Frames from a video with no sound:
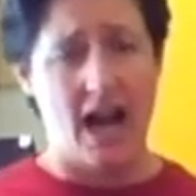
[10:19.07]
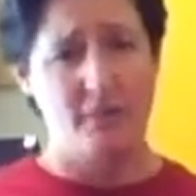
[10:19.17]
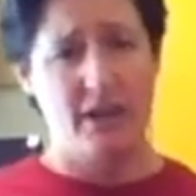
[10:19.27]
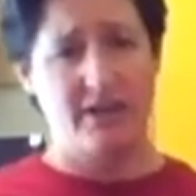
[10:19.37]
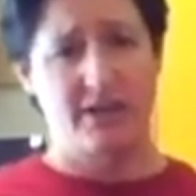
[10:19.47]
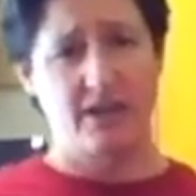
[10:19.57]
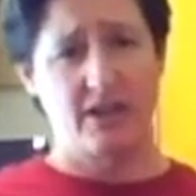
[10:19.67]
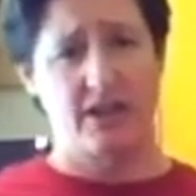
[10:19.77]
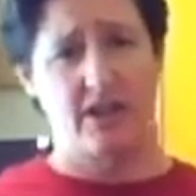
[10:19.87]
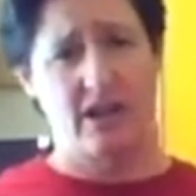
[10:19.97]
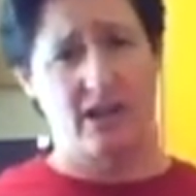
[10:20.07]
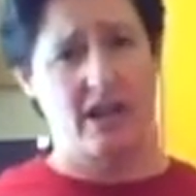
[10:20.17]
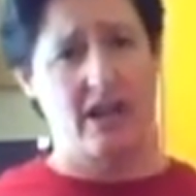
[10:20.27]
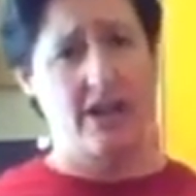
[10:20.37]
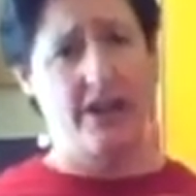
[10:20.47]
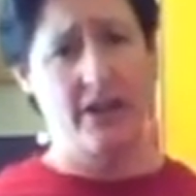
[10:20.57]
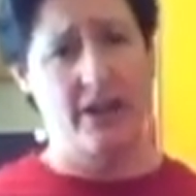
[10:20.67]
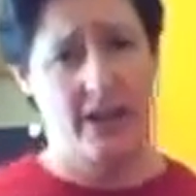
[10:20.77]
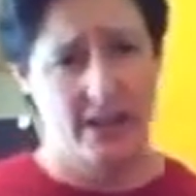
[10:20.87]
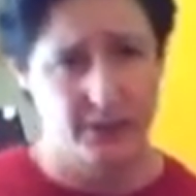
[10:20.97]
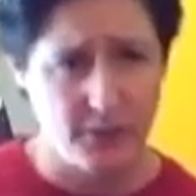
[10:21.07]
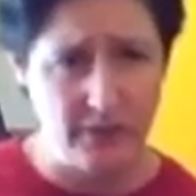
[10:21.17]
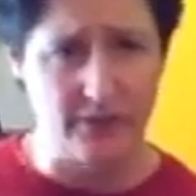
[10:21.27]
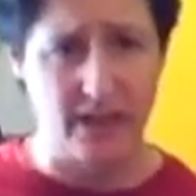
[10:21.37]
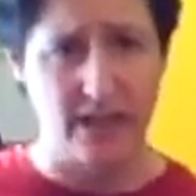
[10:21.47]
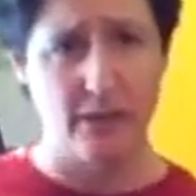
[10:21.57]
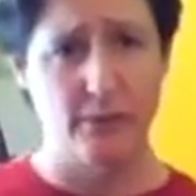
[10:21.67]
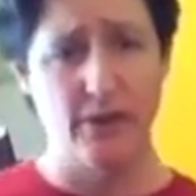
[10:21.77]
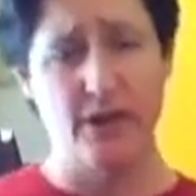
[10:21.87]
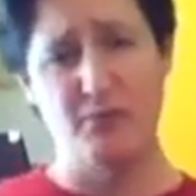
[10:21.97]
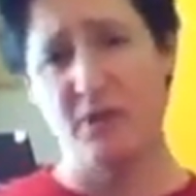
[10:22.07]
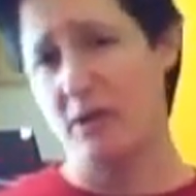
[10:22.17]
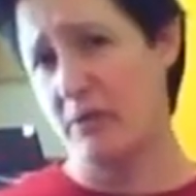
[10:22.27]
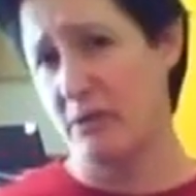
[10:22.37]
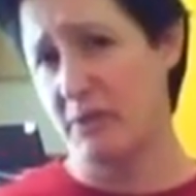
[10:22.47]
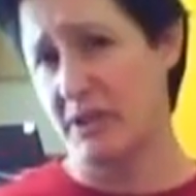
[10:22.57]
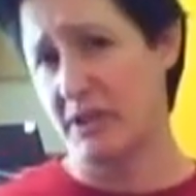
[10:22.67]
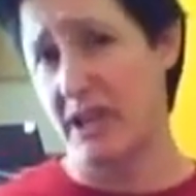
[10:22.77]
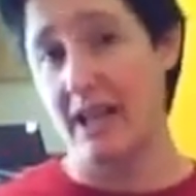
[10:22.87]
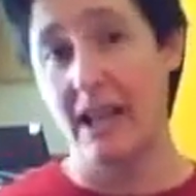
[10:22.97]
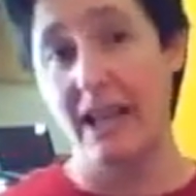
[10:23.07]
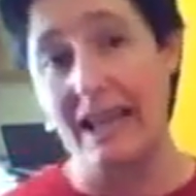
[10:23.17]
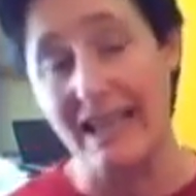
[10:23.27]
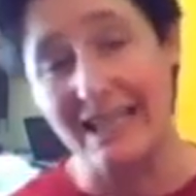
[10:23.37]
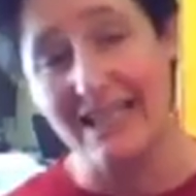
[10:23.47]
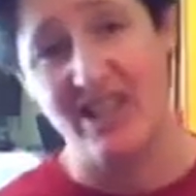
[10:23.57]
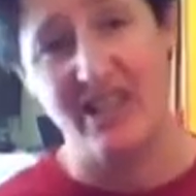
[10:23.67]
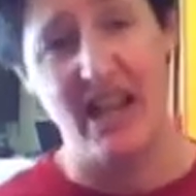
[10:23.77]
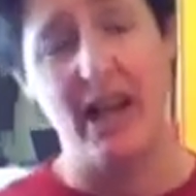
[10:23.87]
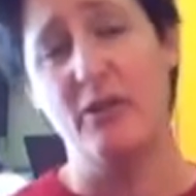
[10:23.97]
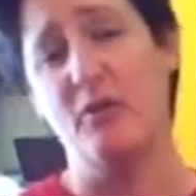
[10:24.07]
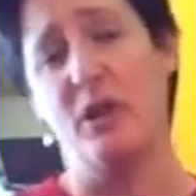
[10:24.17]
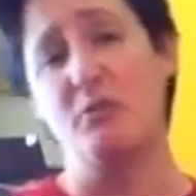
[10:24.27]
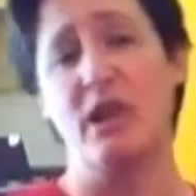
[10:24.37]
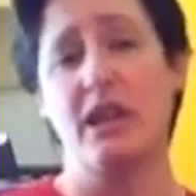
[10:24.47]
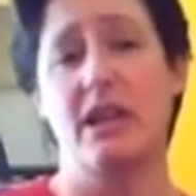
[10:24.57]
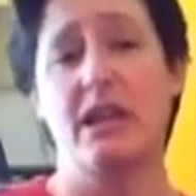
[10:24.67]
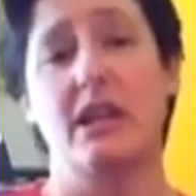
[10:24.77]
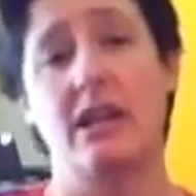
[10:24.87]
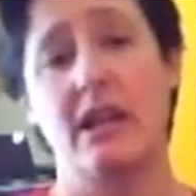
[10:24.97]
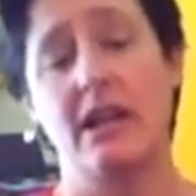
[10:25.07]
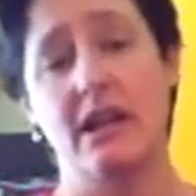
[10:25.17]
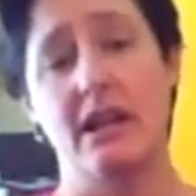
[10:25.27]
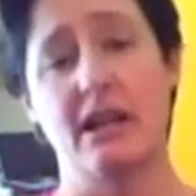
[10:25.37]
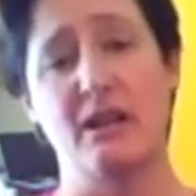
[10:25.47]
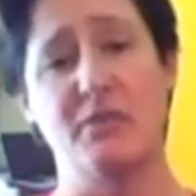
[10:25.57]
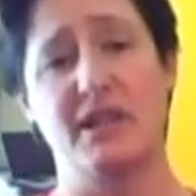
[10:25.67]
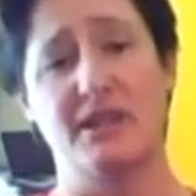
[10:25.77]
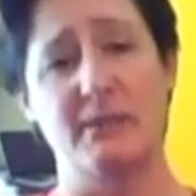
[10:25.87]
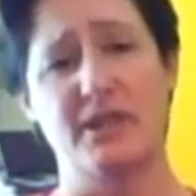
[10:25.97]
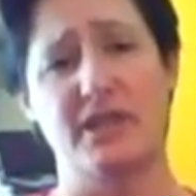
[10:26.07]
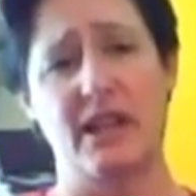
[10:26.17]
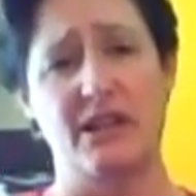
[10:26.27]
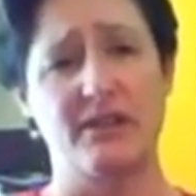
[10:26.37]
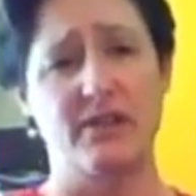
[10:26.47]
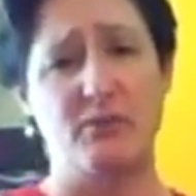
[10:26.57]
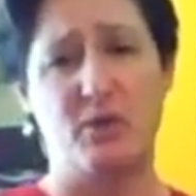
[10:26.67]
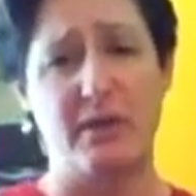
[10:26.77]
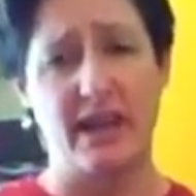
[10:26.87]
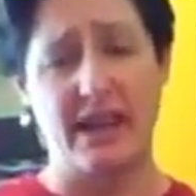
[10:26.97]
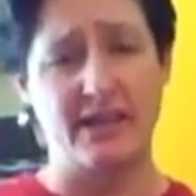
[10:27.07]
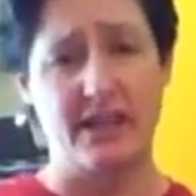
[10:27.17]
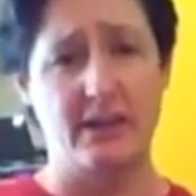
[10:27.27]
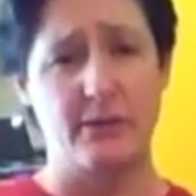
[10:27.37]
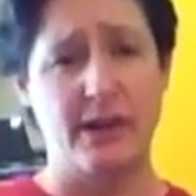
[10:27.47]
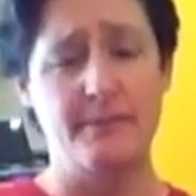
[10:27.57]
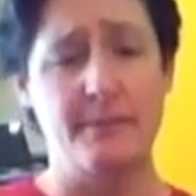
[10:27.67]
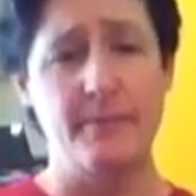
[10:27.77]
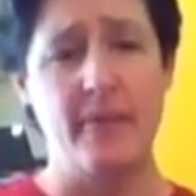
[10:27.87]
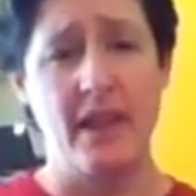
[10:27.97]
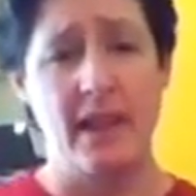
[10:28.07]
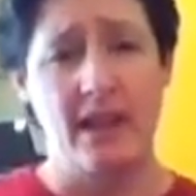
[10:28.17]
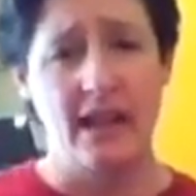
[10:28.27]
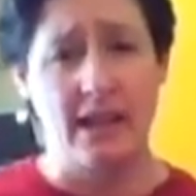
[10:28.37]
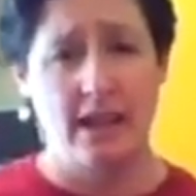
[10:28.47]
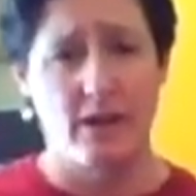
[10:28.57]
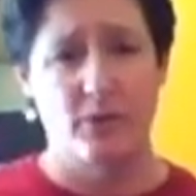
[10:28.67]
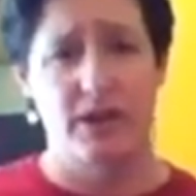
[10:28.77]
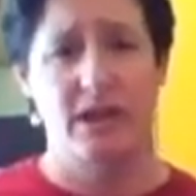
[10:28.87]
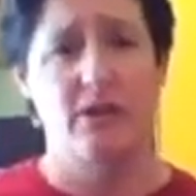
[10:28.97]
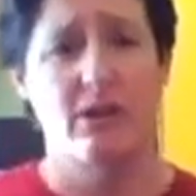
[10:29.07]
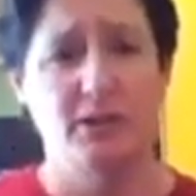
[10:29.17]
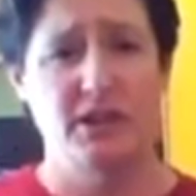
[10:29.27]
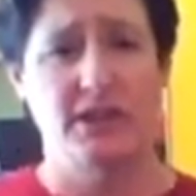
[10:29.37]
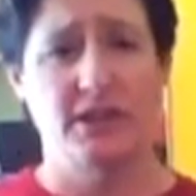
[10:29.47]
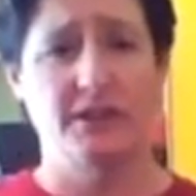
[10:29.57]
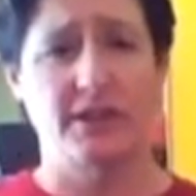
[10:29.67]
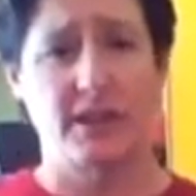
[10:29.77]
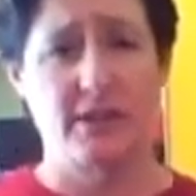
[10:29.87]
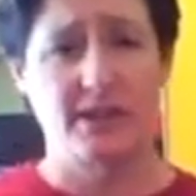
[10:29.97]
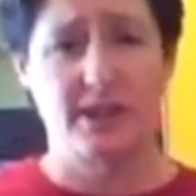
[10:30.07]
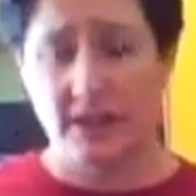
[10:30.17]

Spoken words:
I play this guitar sort of like a rhythmist guitar. I like to sit down when I'm playing it, because I just feel more relaxed that way. And what I normally do is I rest